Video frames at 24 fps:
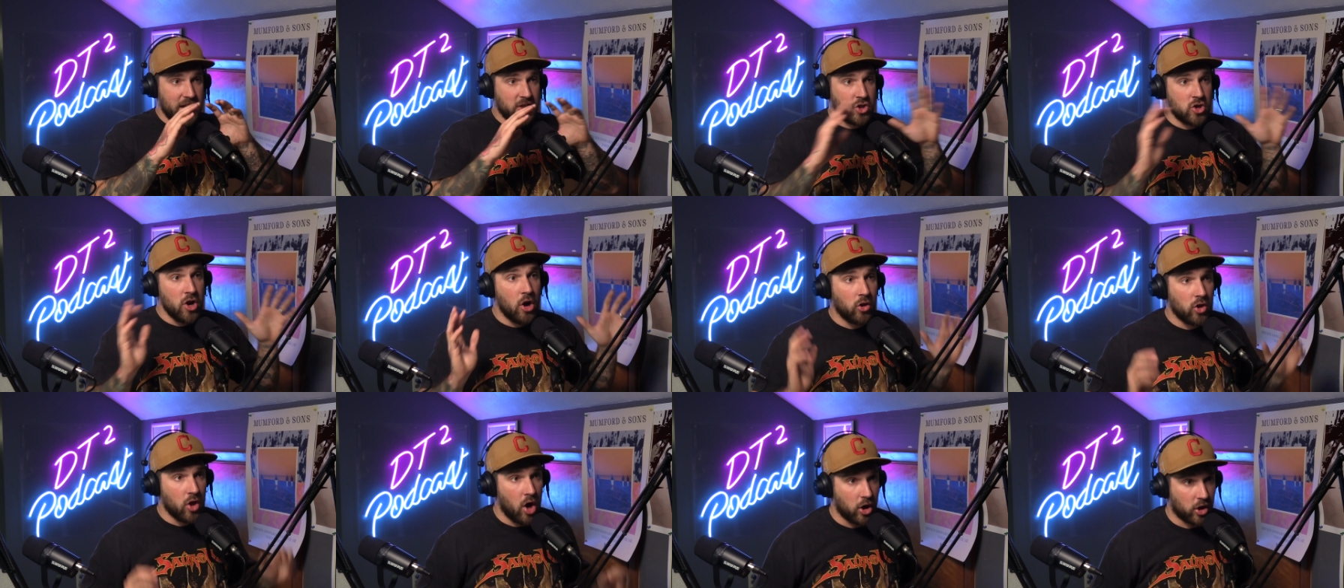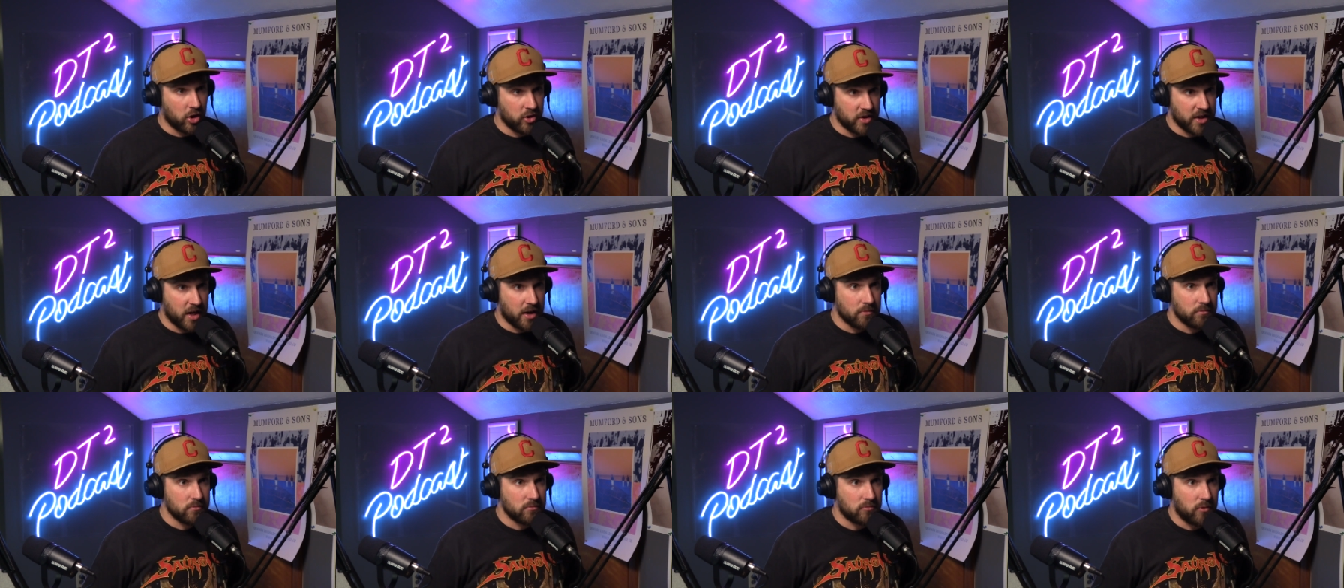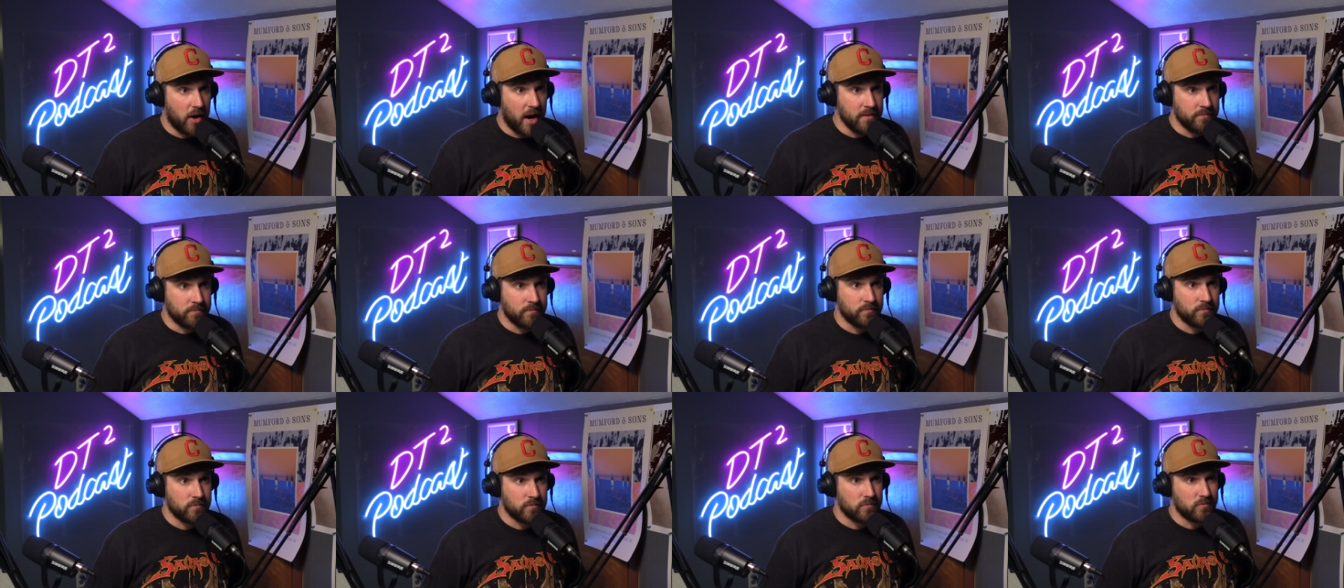is no longer there, right?
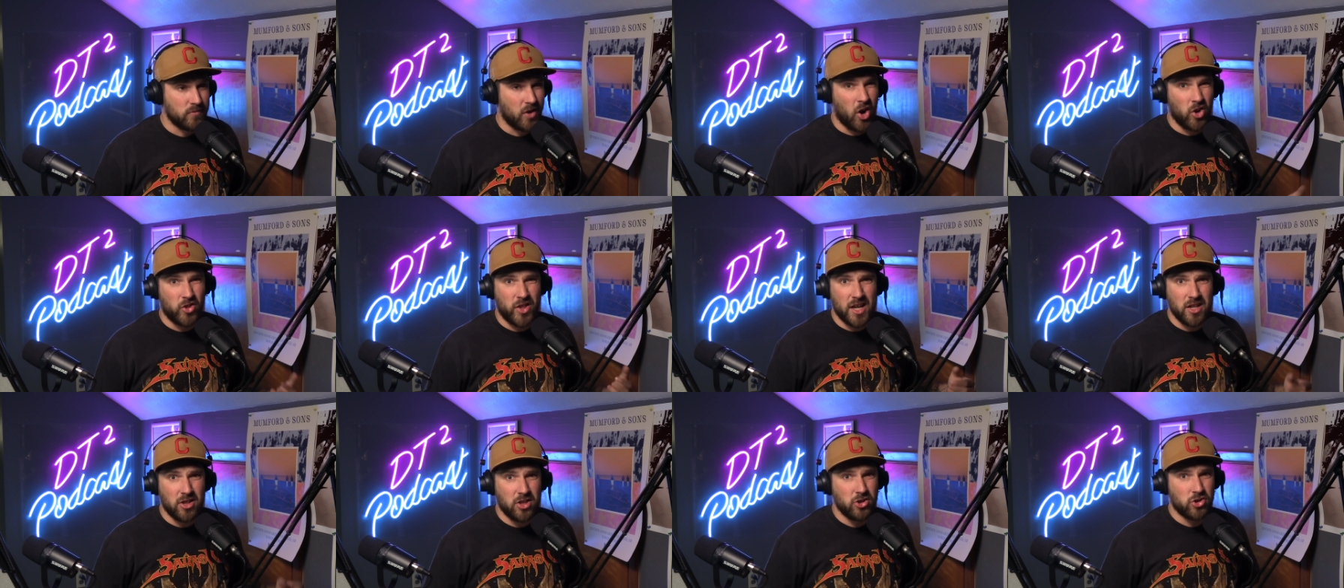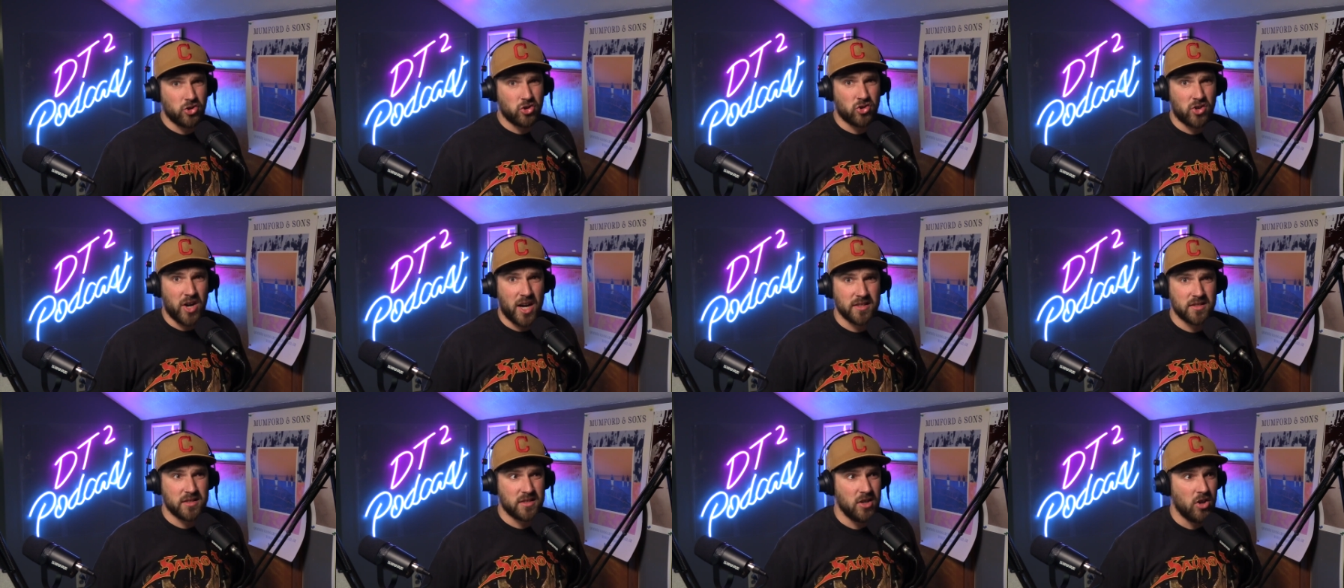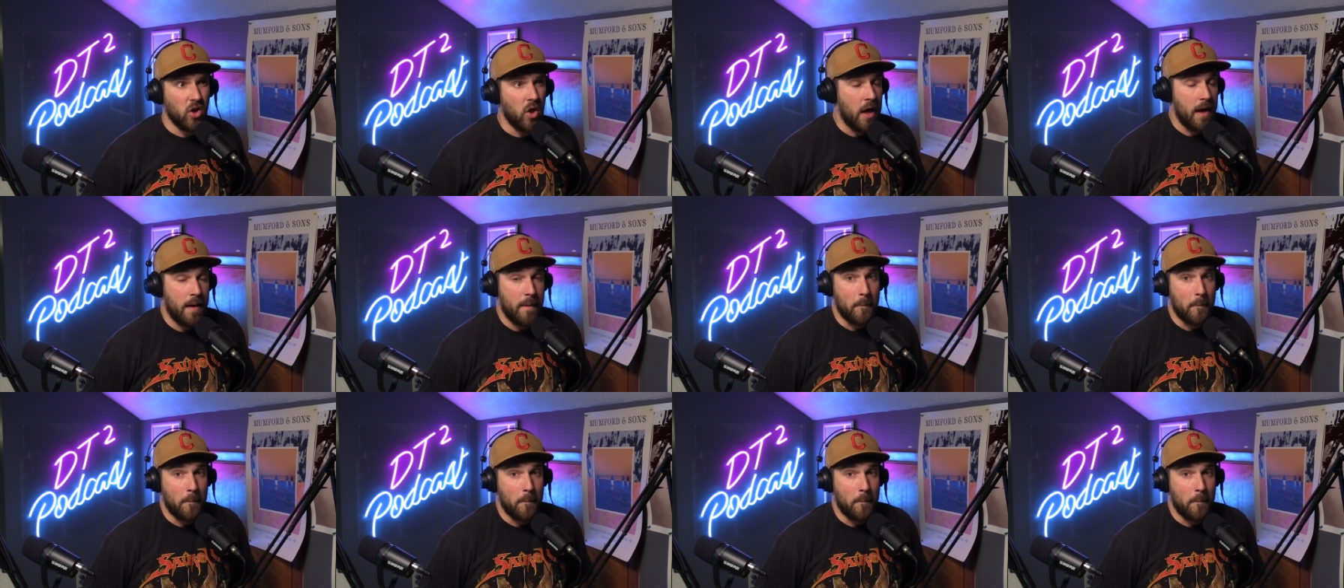Yep. Are they a little stressed still?